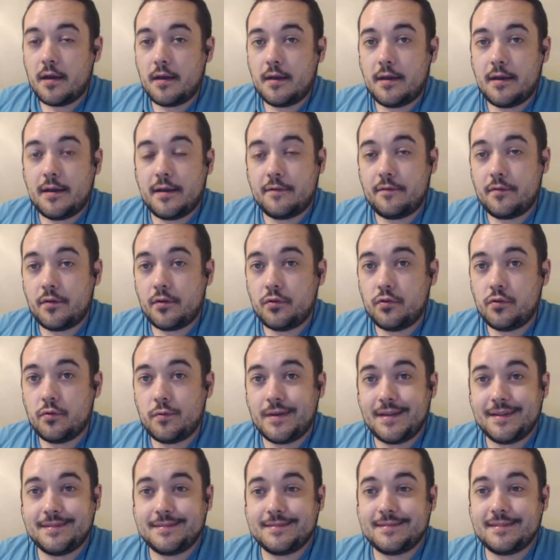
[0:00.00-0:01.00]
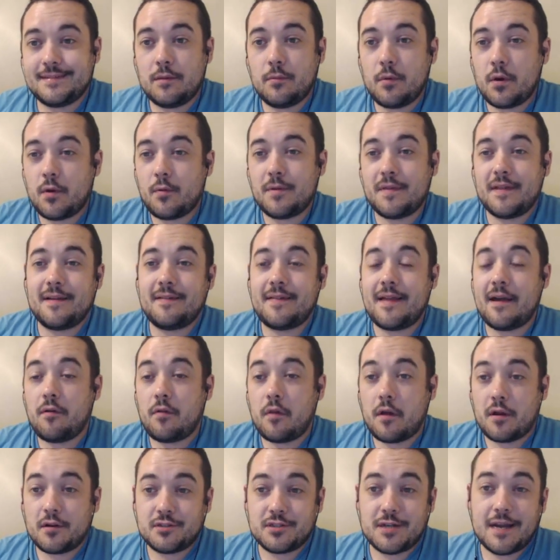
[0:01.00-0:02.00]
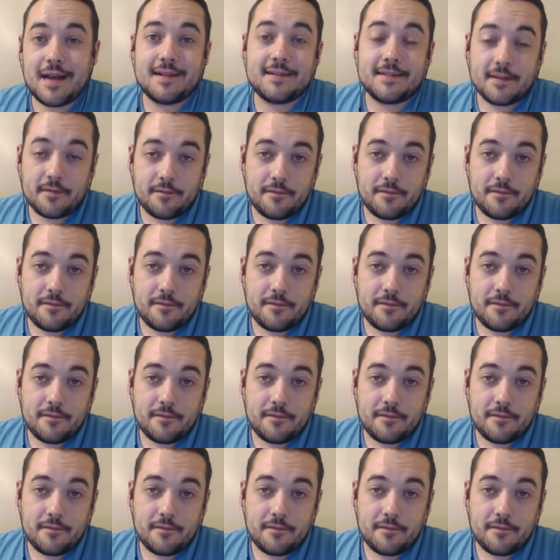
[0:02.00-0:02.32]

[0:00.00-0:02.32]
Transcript: if you're doing somewhere where they allow larger ads